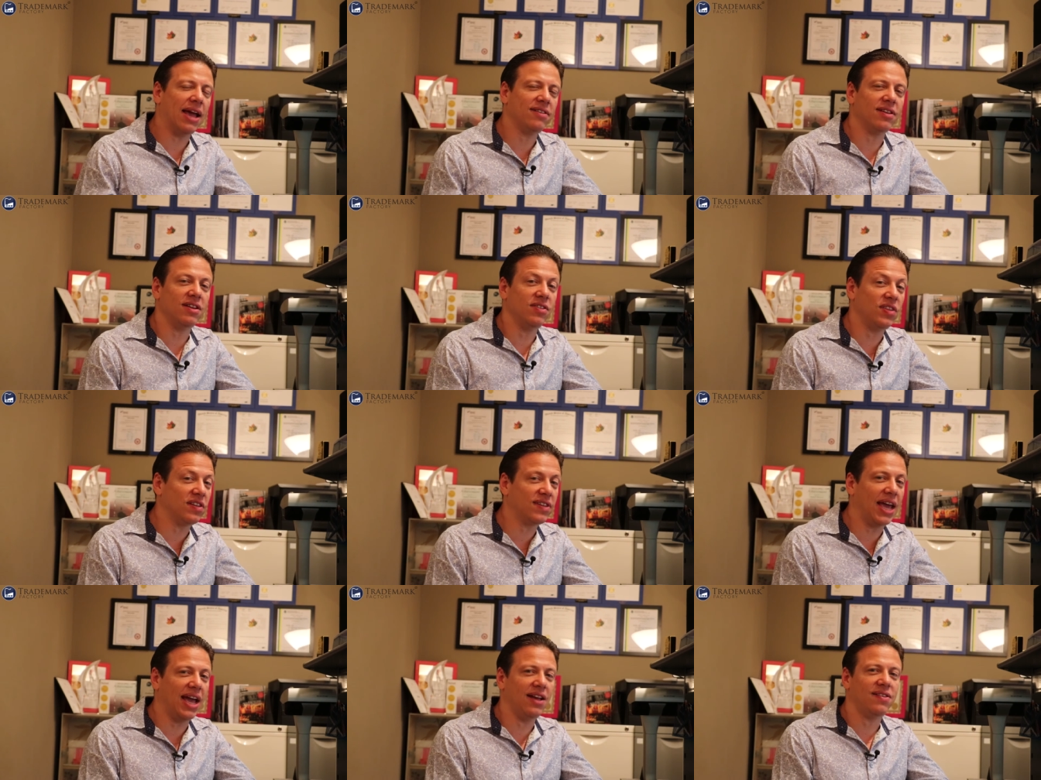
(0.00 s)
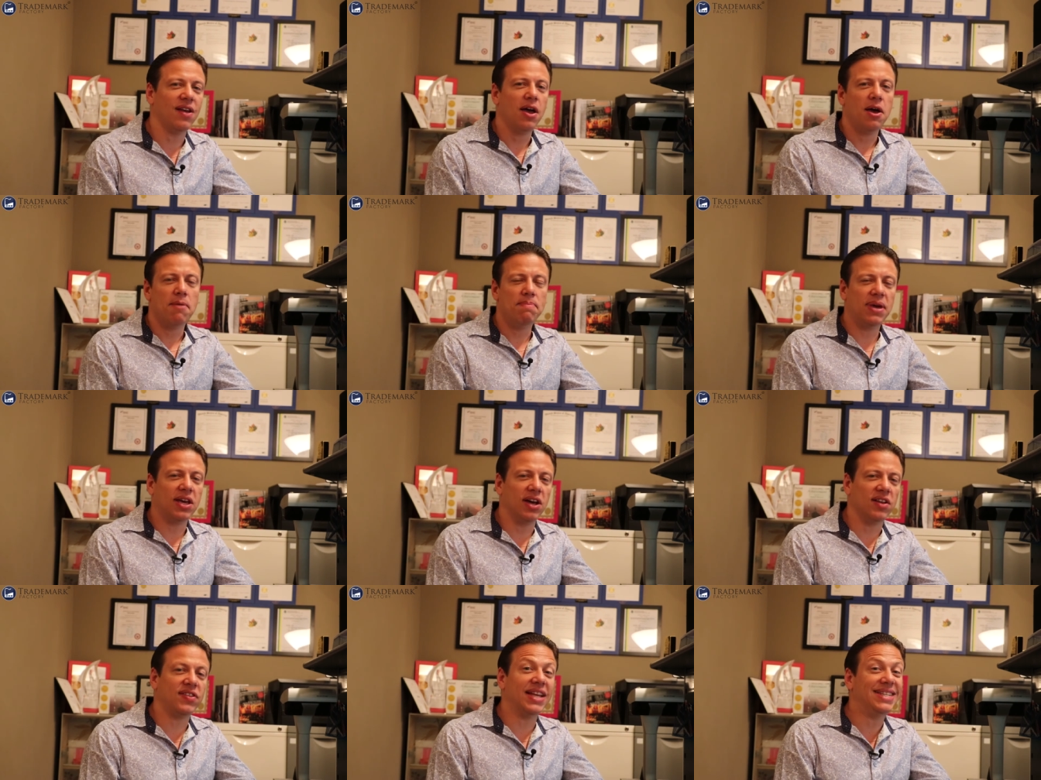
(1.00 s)
case and in this case
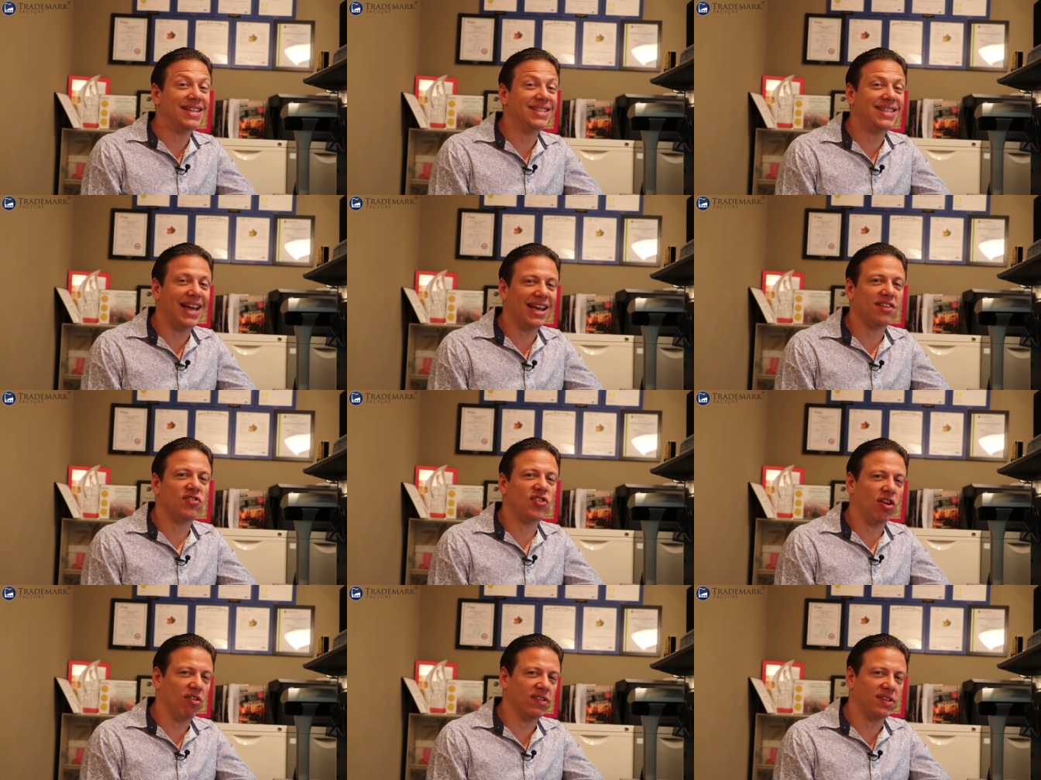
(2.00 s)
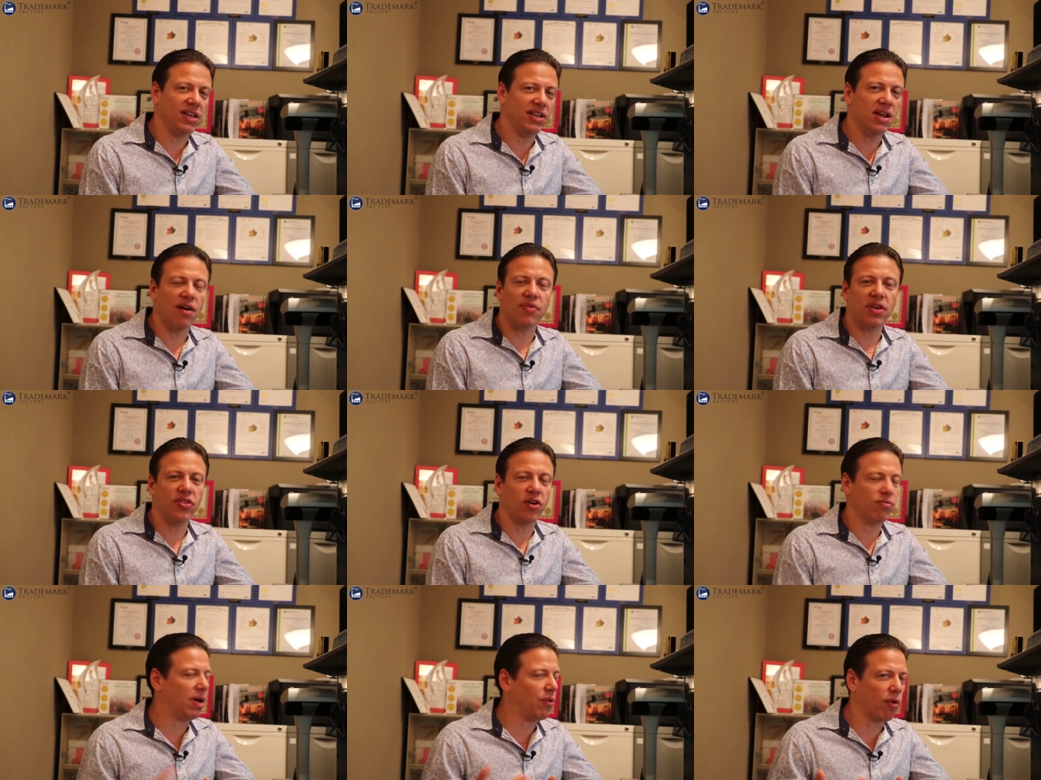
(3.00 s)
because they didn't take it seriously enough. They thought,
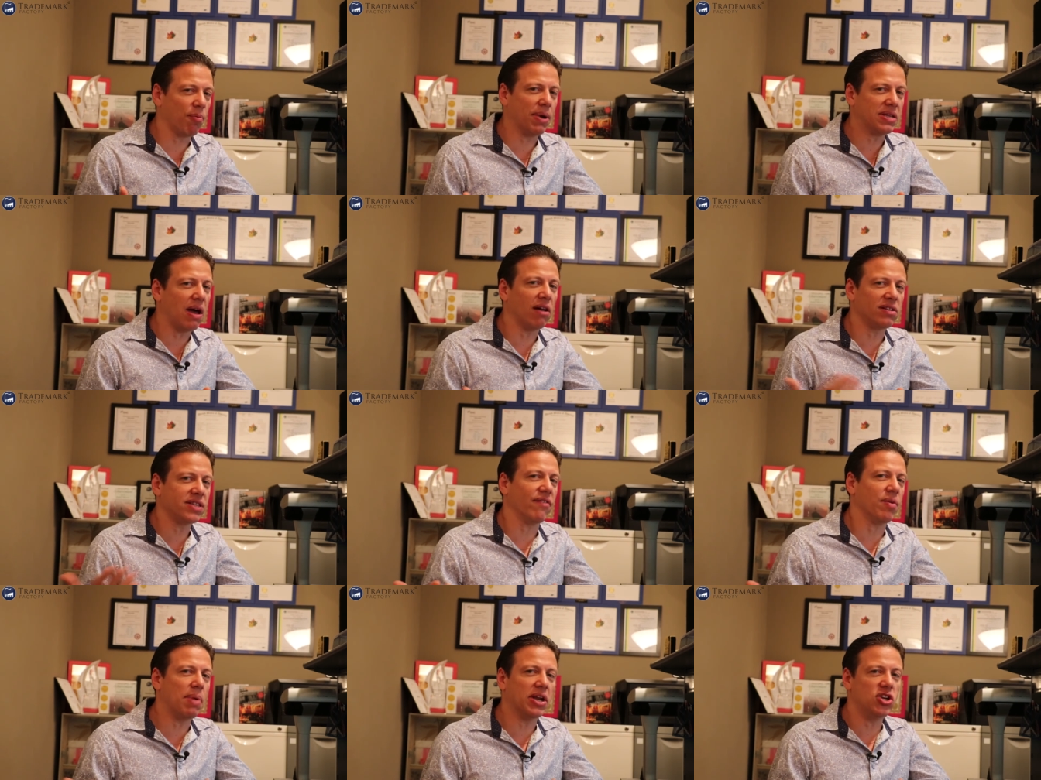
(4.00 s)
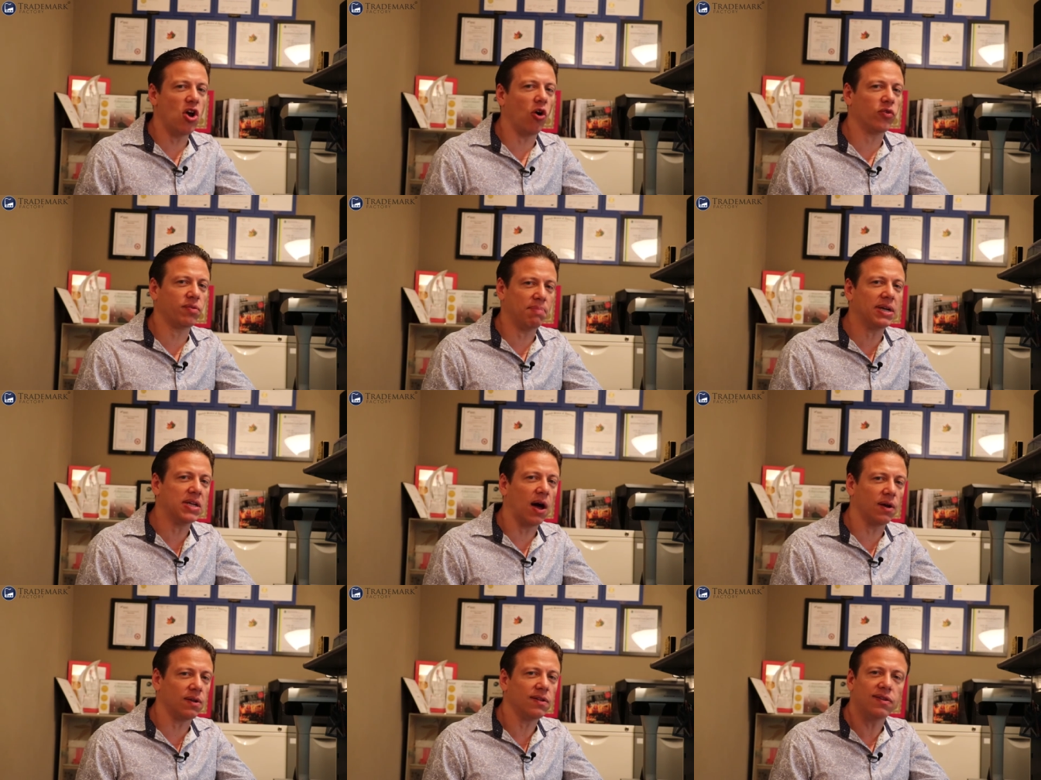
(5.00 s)
well, we're McDonald's, everybody knows
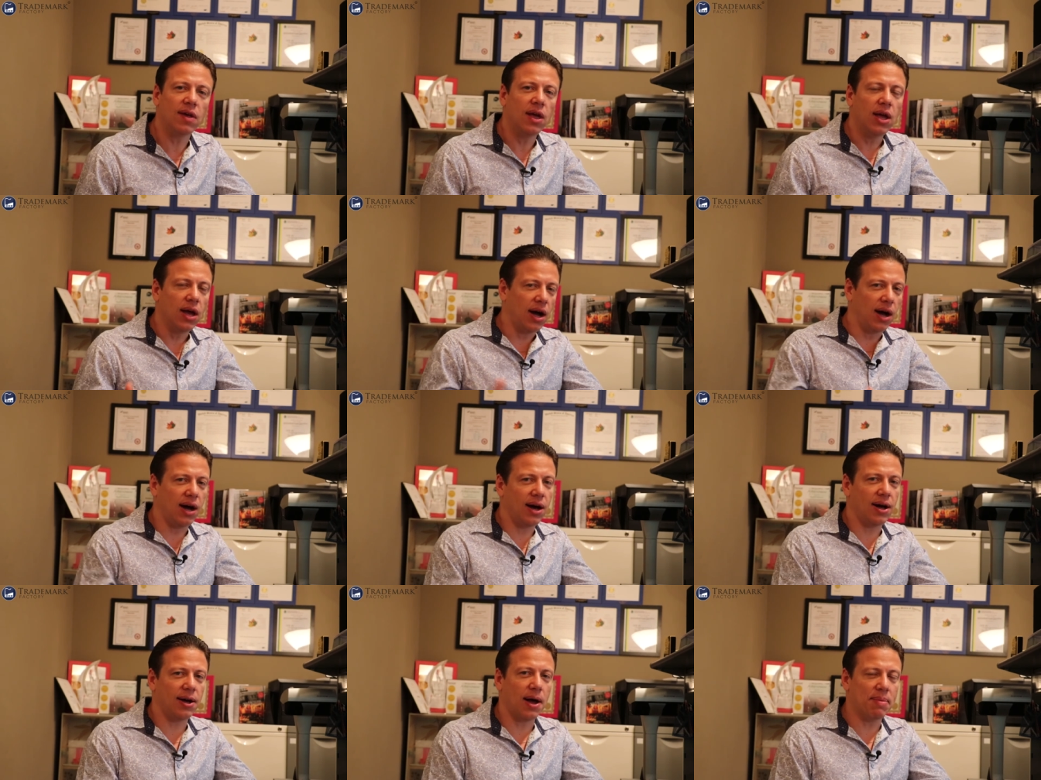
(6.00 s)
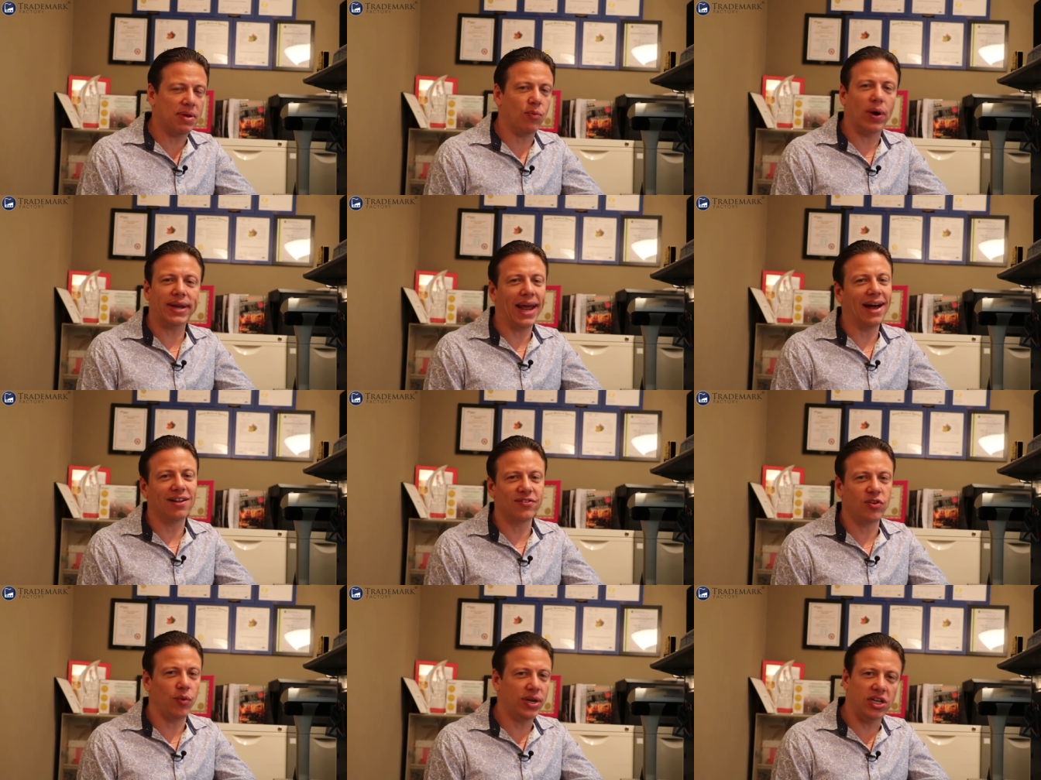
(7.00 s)
McDonald's. Uh, I mean, what else
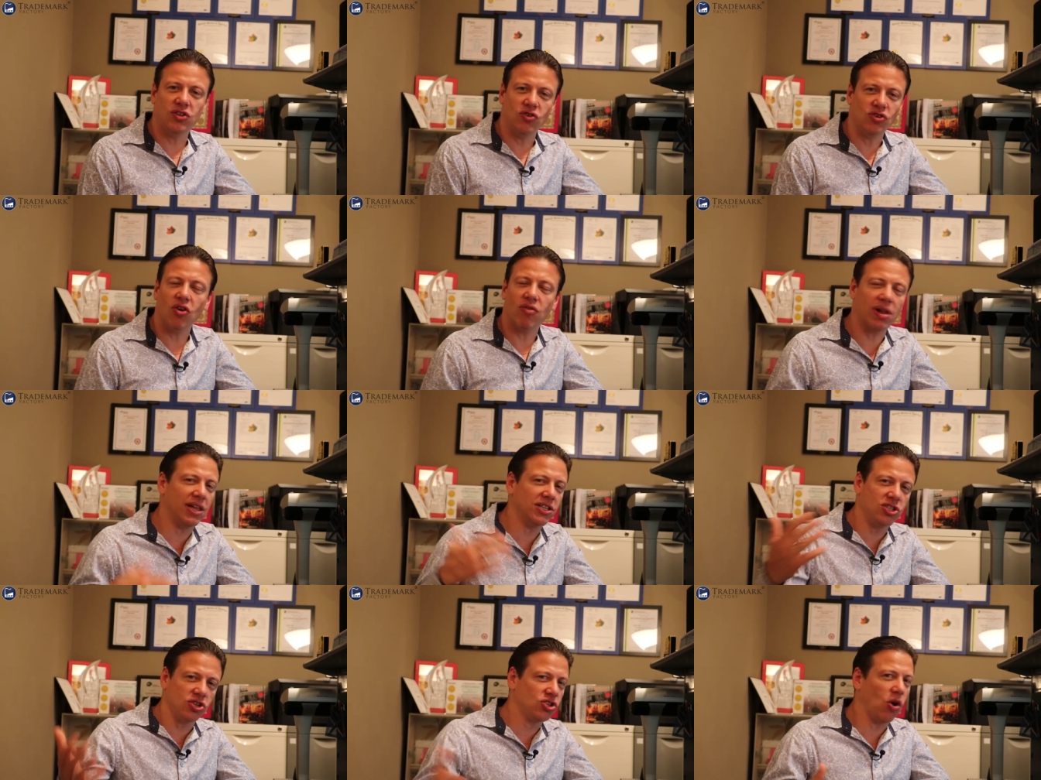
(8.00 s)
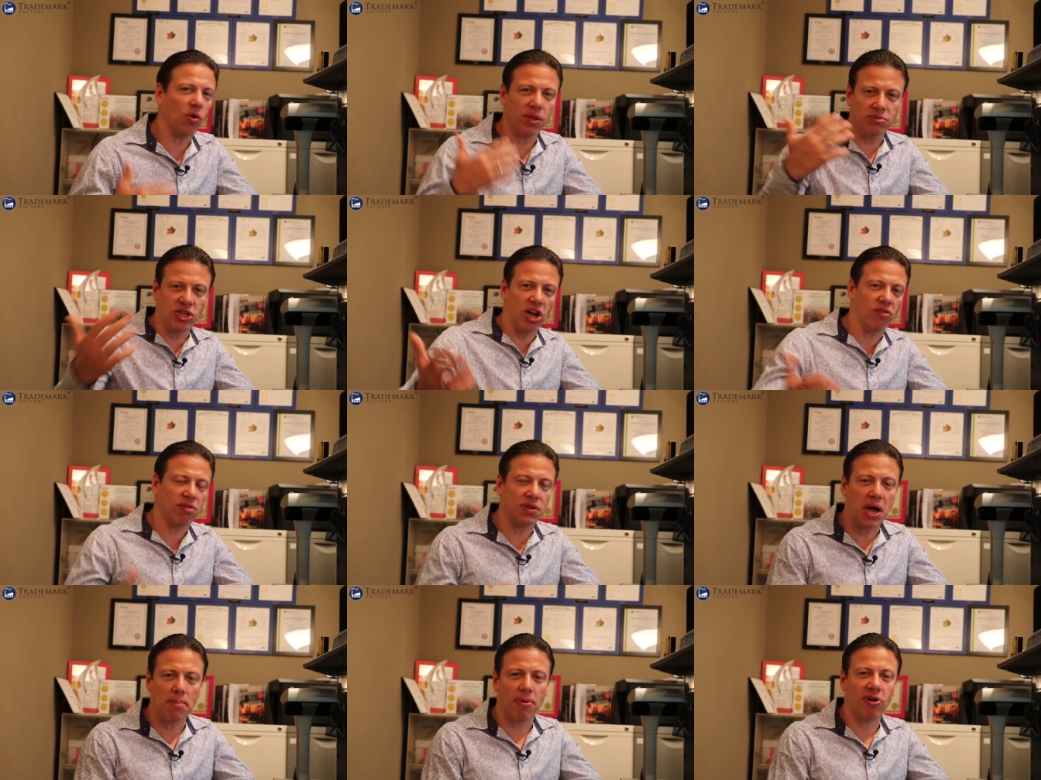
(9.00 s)
do we need to show? let's just show them general
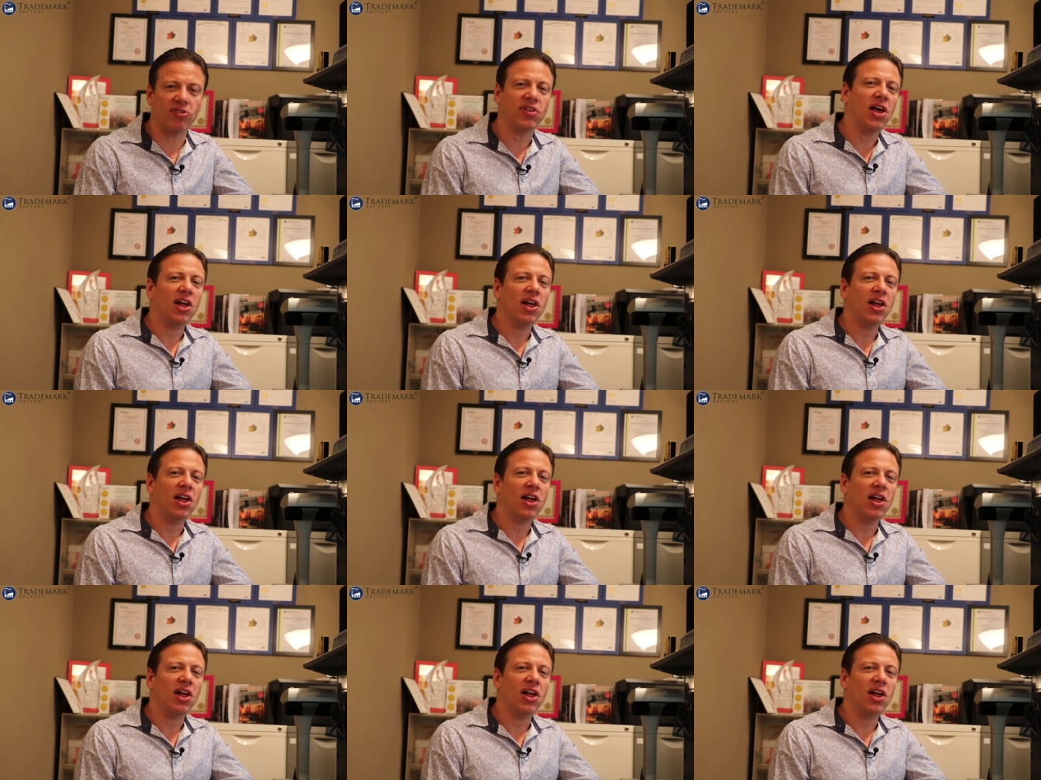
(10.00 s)
numbers.